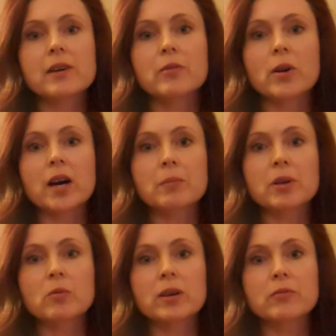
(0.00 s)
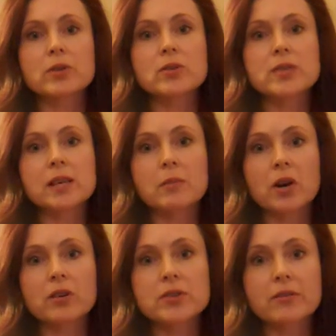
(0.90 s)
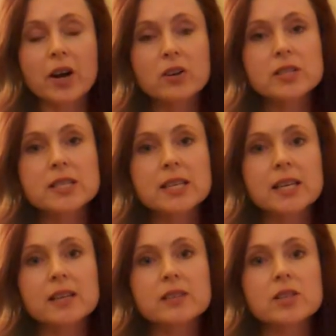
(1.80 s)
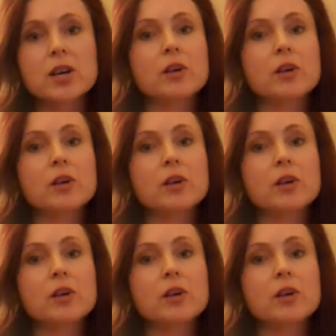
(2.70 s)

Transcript: for helping with reducing markers of heart disease,